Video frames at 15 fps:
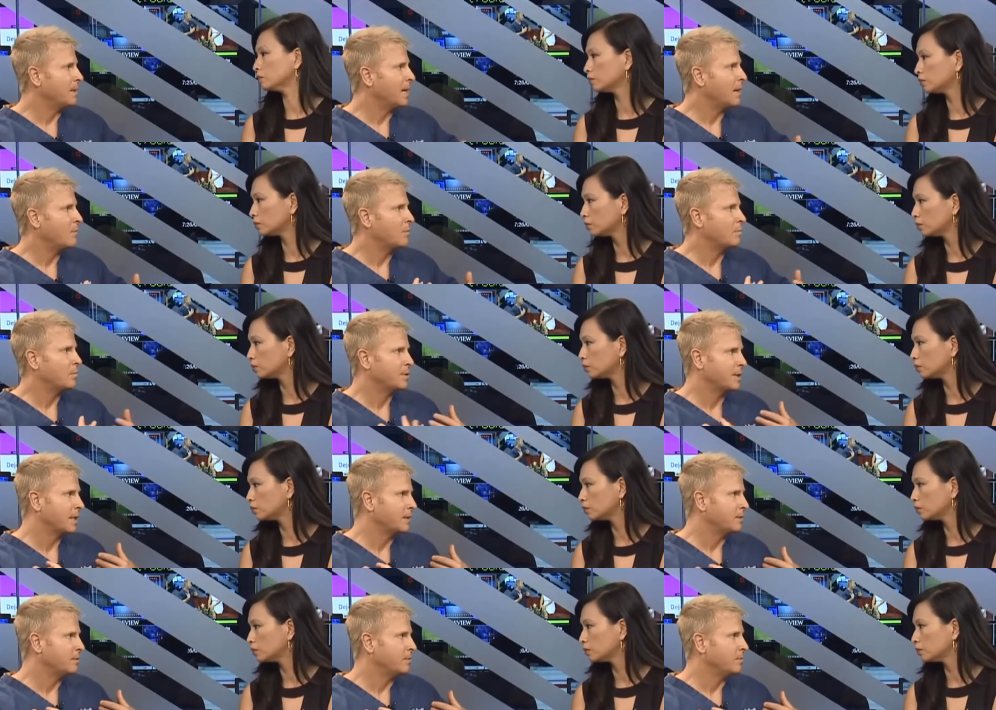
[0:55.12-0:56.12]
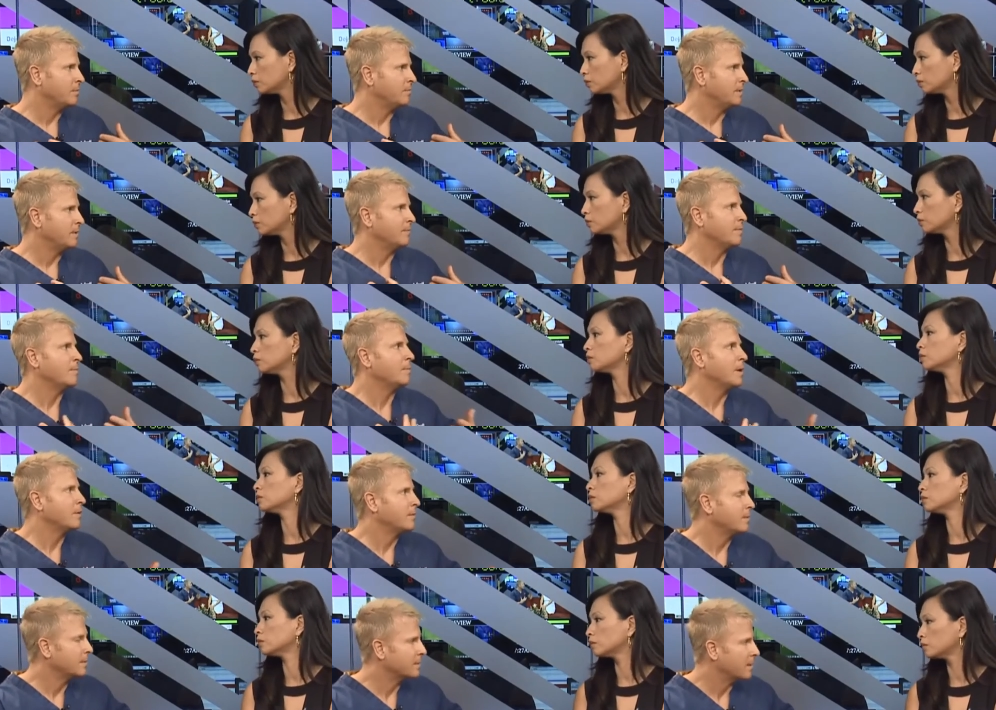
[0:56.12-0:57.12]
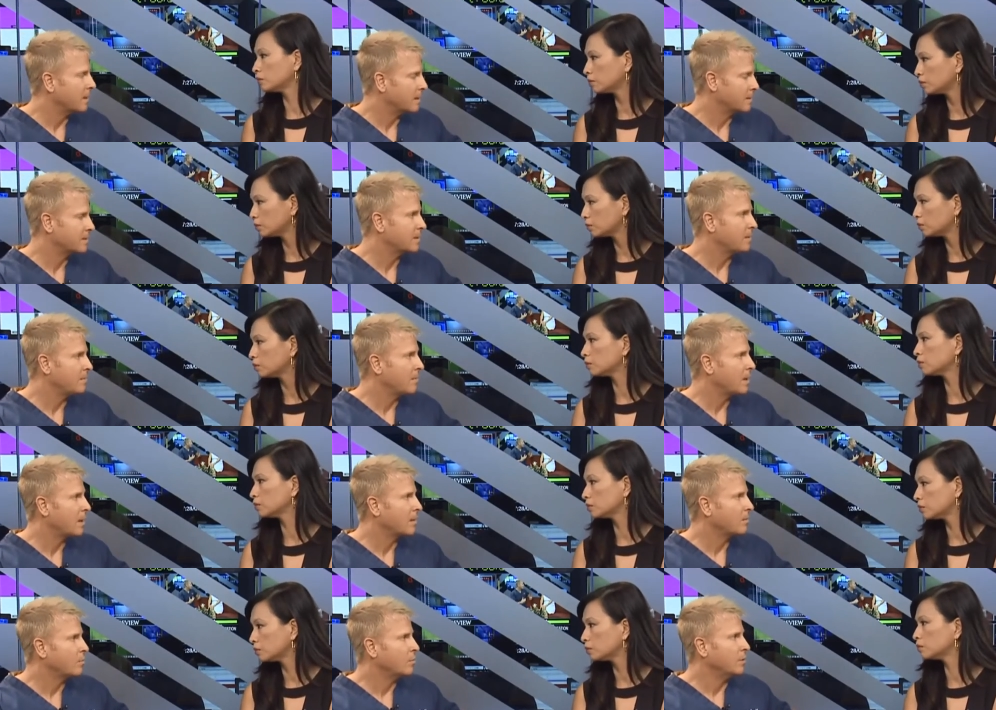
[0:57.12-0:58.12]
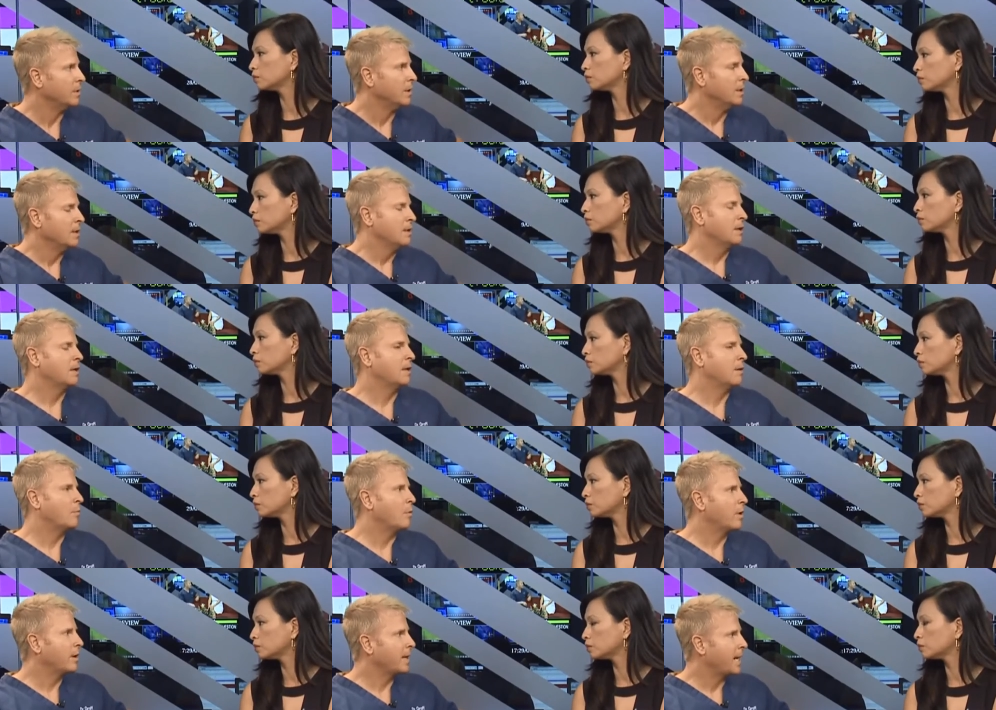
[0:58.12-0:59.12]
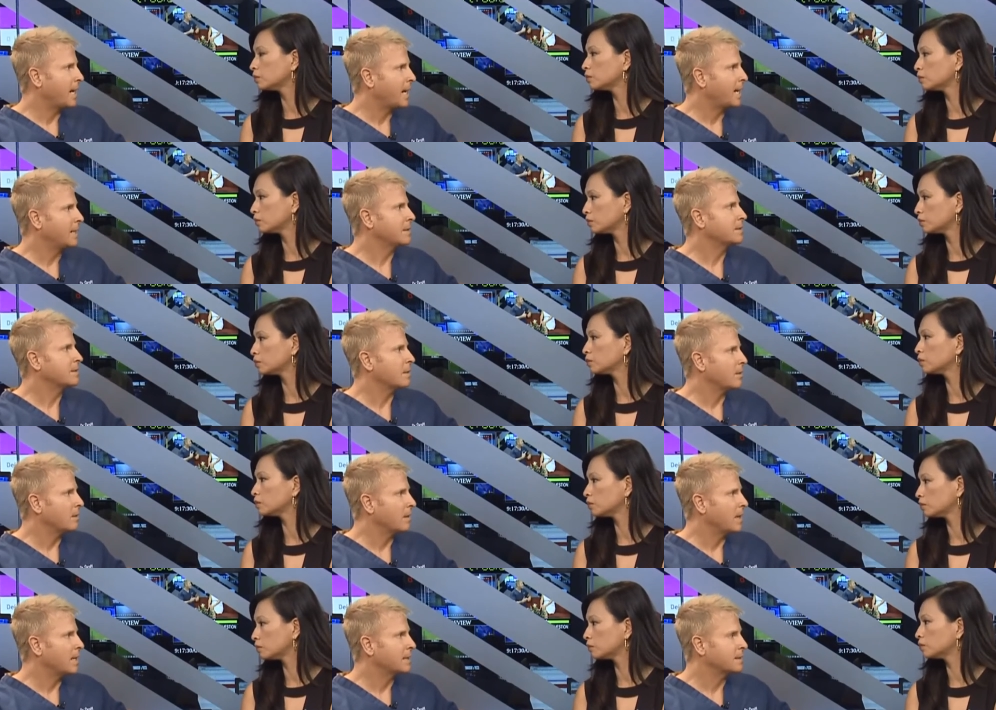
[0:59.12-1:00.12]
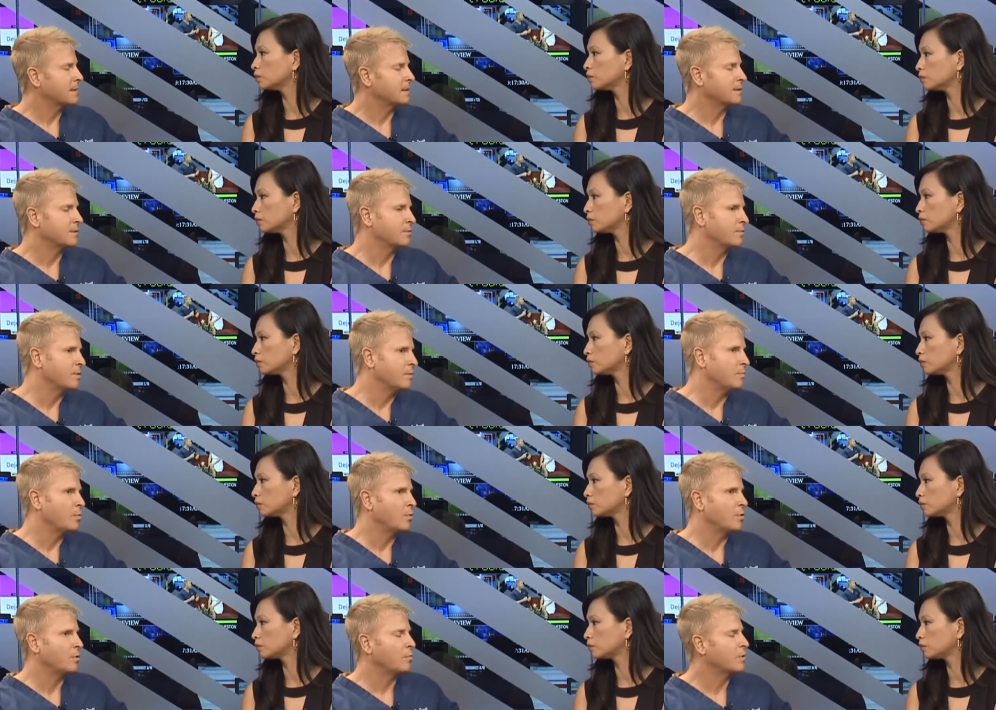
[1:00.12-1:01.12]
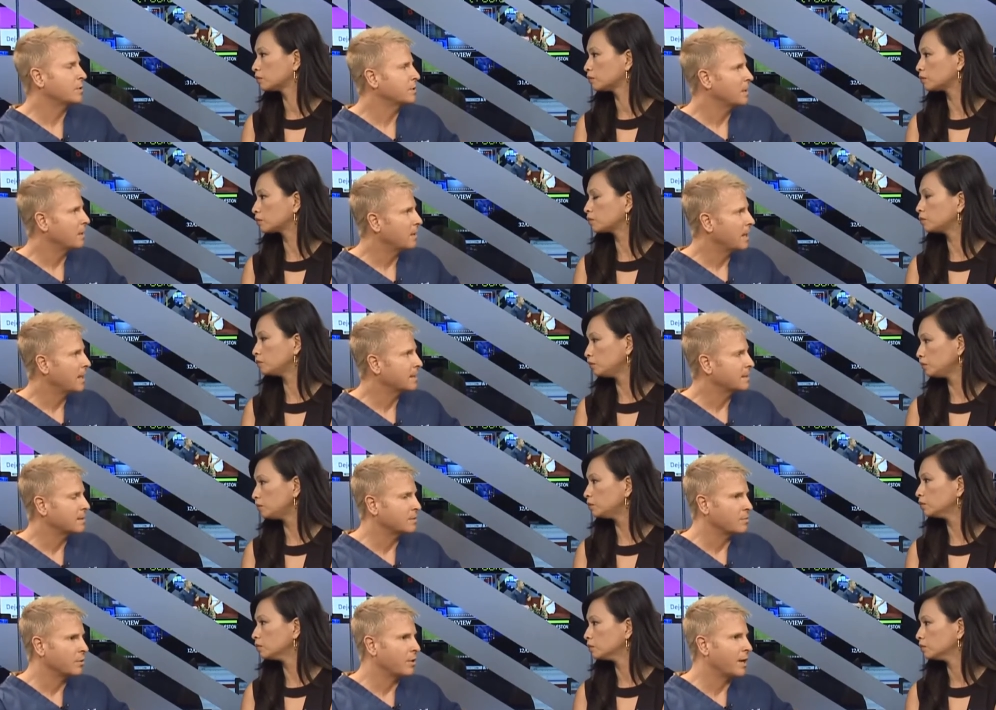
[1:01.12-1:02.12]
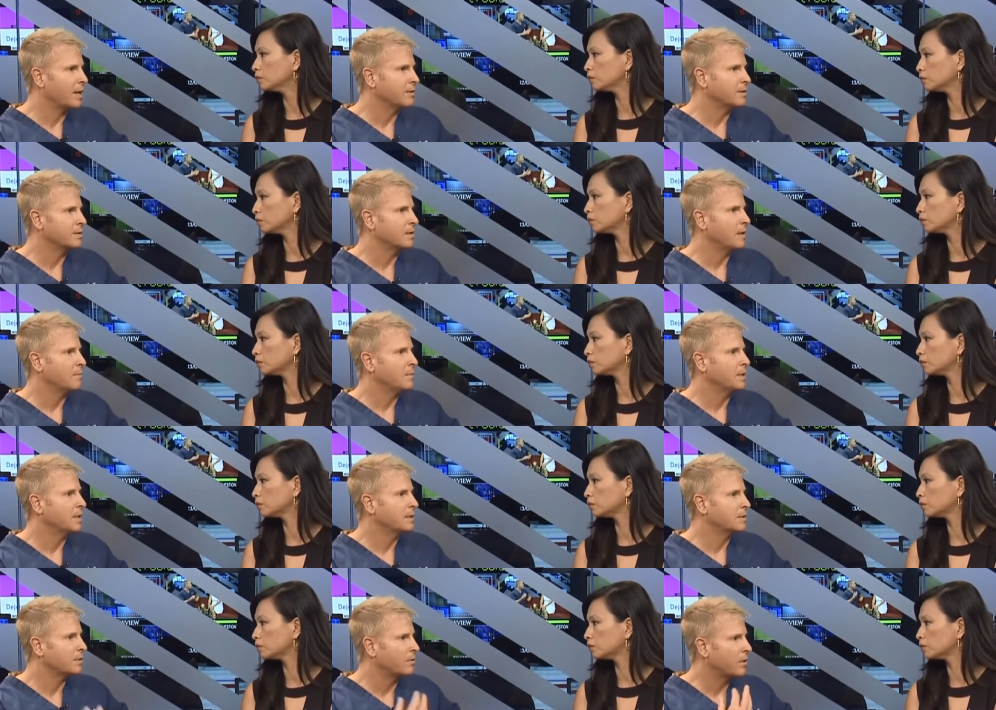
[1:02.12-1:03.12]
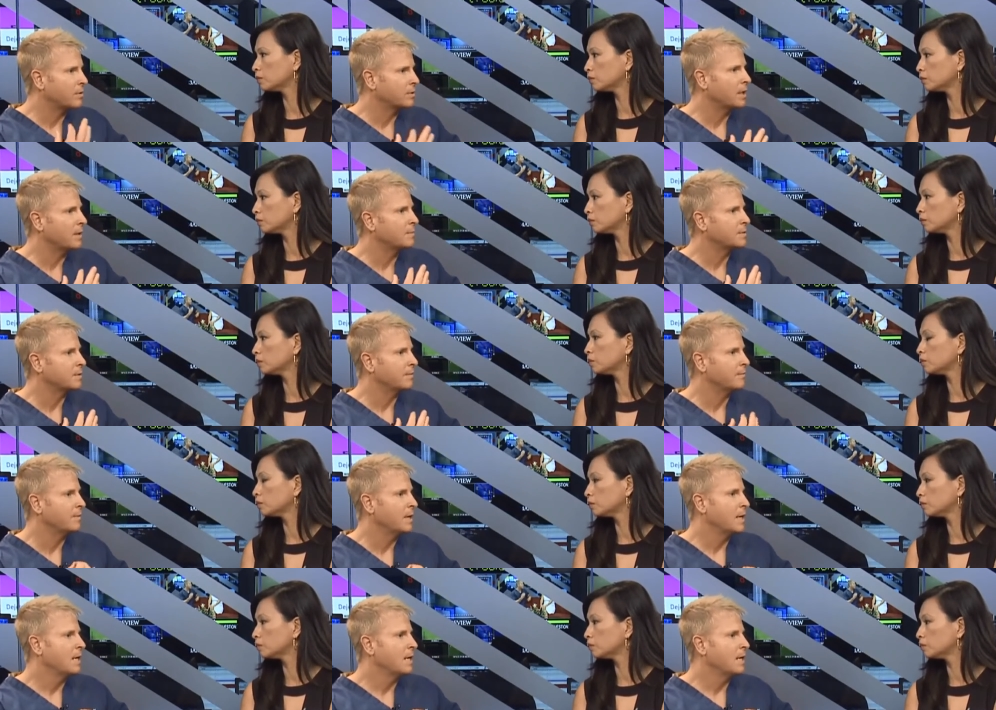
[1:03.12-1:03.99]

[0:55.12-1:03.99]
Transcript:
Speaker 1: and that would protect you even better than a sunblock would. Uh, wearing hats, sunglasses. It's really important to wear sunglasses when you're out in the sun because there are types of